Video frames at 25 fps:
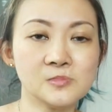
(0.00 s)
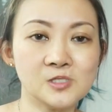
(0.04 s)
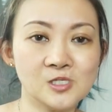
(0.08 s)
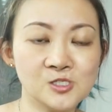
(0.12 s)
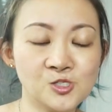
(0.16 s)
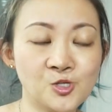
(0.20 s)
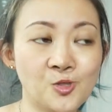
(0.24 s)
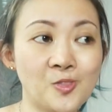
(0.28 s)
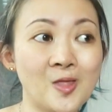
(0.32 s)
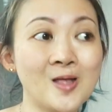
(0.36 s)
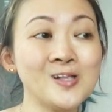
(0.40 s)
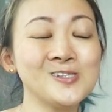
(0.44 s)

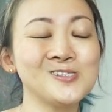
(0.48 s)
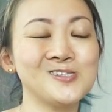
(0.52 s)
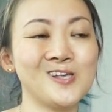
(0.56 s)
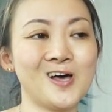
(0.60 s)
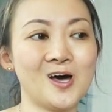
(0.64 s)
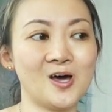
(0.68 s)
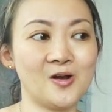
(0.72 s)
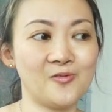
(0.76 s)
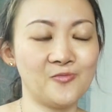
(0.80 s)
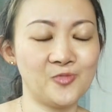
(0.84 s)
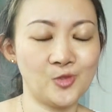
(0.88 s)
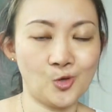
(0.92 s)
So that's
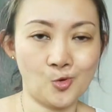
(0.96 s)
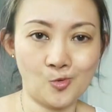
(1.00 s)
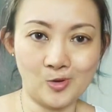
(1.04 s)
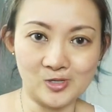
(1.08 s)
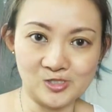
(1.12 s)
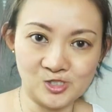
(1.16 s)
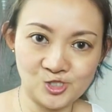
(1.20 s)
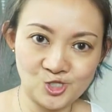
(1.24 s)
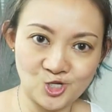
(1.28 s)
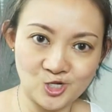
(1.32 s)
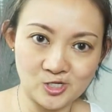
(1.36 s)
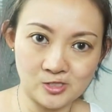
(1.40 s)
out of the
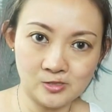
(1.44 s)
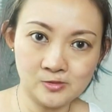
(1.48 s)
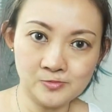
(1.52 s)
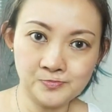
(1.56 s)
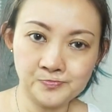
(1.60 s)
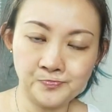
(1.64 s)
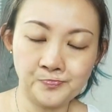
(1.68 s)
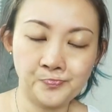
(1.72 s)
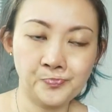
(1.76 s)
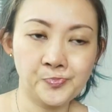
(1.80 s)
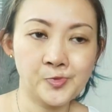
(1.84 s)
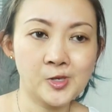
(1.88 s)
question.
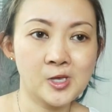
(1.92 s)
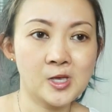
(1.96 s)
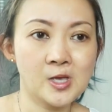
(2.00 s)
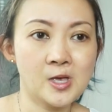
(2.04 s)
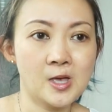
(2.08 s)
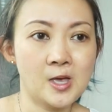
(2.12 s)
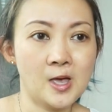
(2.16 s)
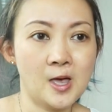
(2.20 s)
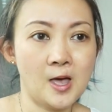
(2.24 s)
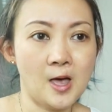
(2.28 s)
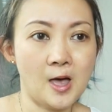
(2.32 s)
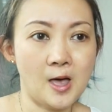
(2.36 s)

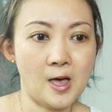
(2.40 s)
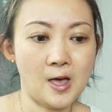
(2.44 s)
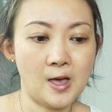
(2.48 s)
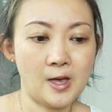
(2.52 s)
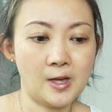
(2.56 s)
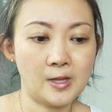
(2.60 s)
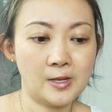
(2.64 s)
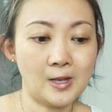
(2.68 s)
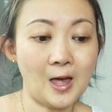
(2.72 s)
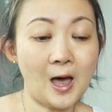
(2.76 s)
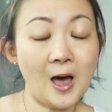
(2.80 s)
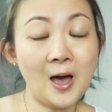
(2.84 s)

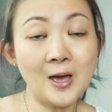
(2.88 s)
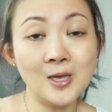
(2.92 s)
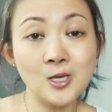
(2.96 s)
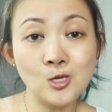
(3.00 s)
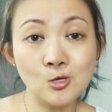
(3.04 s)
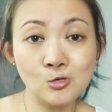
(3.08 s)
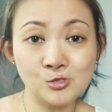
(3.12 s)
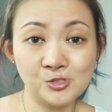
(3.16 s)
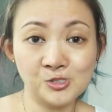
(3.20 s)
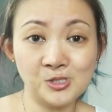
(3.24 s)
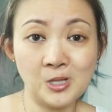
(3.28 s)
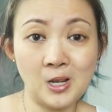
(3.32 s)
And I
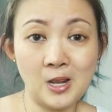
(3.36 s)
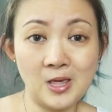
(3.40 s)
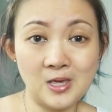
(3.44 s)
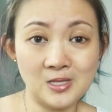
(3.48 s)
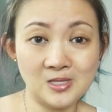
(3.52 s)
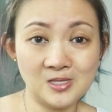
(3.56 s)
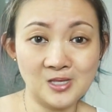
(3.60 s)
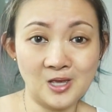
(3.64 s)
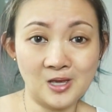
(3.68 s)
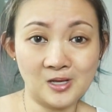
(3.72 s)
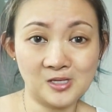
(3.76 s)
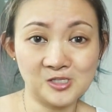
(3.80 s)
use
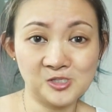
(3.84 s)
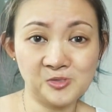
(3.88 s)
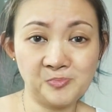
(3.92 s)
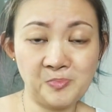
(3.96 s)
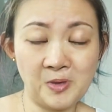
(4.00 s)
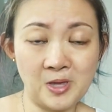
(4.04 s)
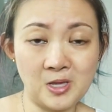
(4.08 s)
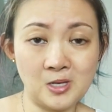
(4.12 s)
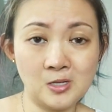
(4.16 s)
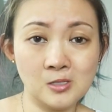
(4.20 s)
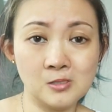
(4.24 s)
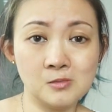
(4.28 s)
latex
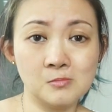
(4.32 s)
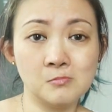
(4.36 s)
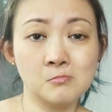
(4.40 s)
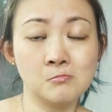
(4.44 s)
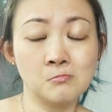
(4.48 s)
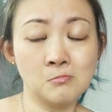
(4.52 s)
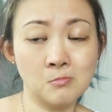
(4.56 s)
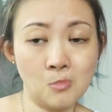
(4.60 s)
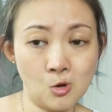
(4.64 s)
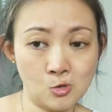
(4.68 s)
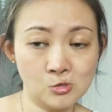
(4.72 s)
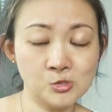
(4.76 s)
paint.
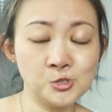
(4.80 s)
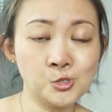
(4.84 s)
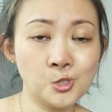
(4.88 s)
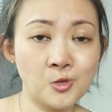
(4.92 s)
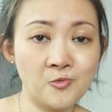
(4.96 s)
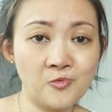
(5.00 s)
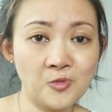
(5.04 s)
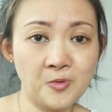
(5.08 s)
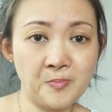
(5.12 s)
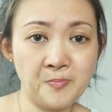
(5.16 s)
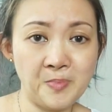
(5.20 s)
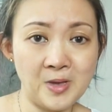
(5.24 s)
Most
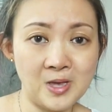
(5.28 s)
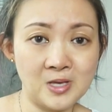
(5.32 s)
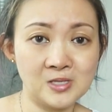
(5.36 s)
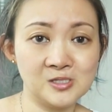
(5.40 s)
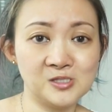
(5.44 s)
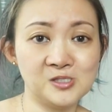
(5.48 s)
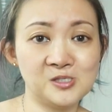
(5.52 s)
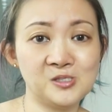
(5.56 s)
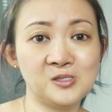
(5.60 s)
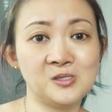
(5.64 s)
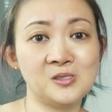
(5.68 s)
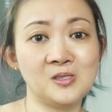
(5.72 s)
of the
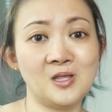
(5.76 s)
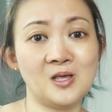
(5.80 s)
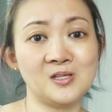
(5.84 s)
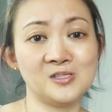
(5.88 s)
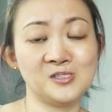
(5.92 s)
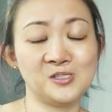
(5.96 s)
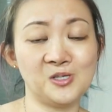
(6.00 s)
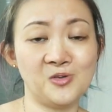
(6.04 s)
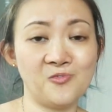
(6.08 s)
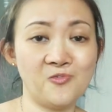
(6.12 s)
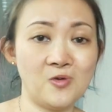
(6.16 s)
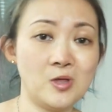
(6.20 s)
paints
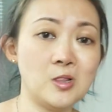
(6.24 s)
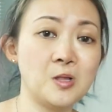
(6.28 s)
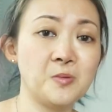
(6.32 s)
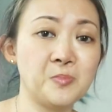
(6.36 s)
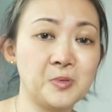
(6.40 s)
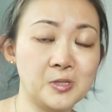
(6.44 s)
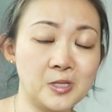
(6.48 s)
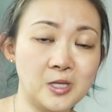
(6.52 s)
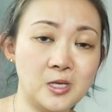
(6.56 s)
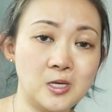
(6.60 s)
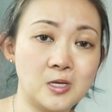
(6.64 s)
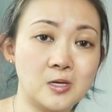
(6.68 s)
that's
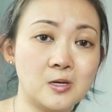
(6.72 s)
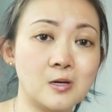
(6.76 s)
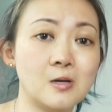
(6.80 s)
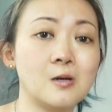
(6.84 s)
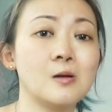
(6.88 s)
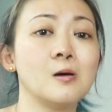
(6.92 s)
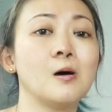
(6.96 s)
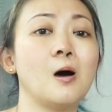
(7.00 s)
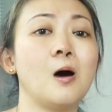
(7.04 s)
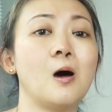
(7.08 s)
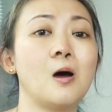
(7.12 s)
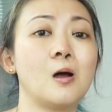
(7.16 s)
available here
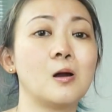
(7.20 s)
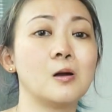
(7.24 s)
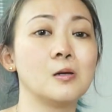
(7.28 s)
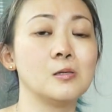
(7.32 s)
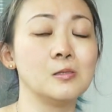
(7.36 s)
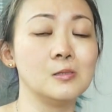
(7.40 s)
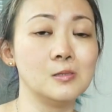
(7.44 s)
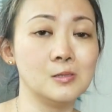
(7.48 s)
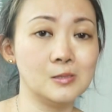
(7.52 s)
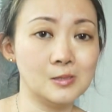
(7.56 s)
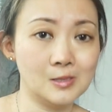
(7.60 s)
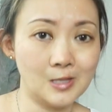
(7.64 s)
are
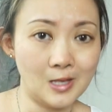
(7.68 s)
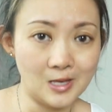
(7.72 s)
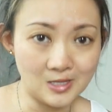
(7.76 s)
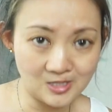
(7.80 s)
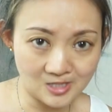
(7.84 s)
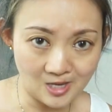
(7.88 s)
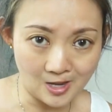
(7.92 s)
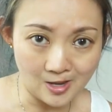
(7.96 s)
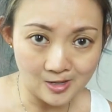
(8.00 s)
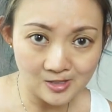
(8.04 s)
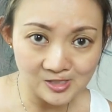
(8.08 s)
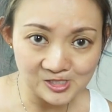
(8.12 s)

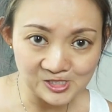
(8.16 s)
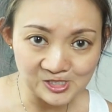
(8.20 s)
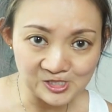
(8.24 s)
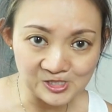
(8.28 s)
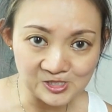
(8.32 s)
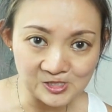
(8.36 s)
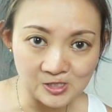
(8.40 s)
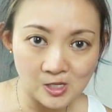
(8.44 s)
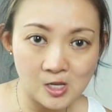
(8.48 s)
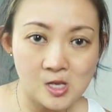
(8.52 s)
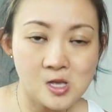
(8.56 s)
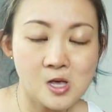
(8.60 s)

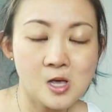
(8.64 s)
latex.